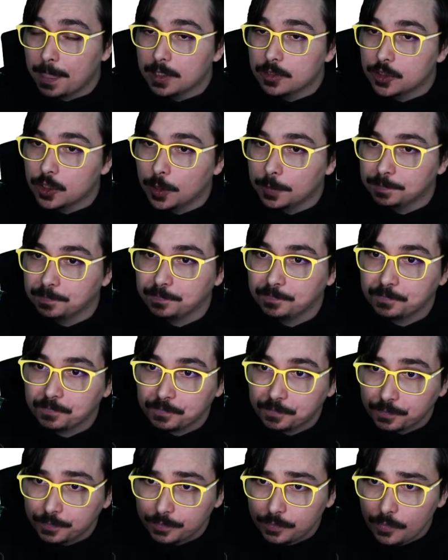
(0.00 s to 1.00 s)
So
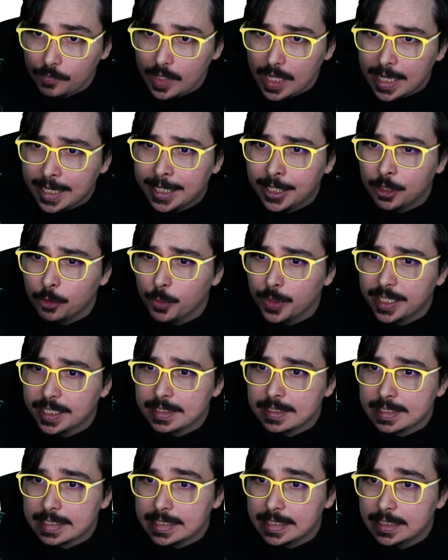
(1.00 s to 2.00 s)
here we
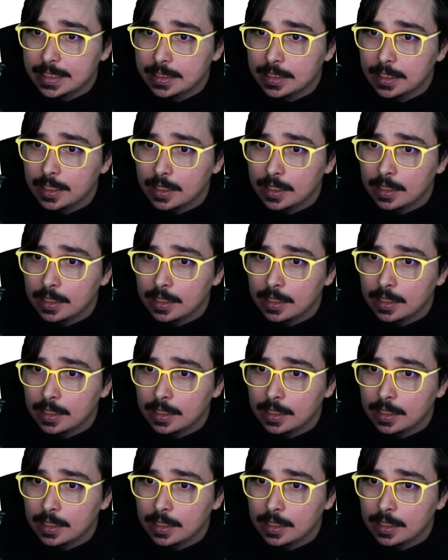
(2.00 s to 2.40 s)
can see